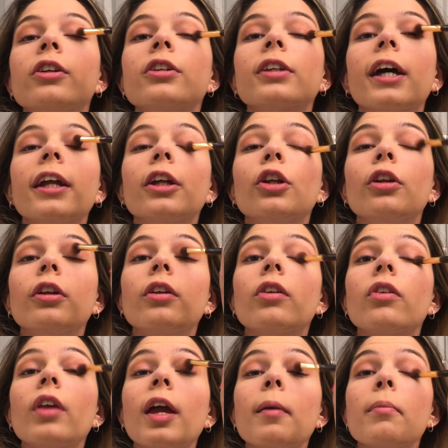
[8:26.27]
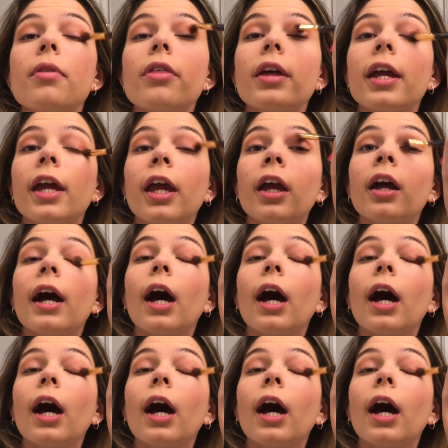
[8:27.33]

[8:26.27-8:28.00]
just kind of do the same thing,